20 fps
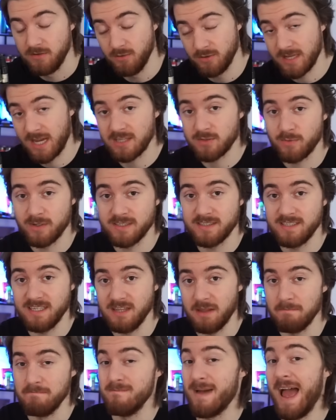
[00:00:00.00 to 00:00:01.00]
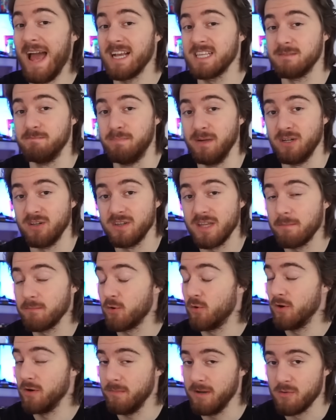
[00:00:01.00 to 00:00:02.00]
You guys want to see the max build I'm
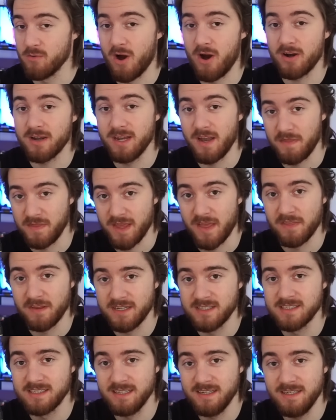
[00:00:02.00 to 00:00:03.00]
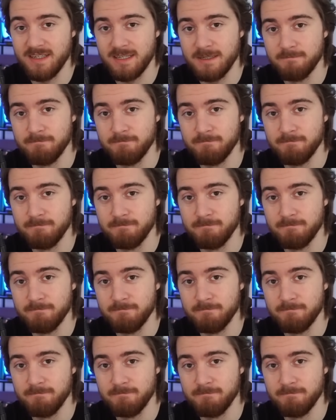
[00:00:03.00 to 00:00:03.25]
going to be rocking at the end of this league?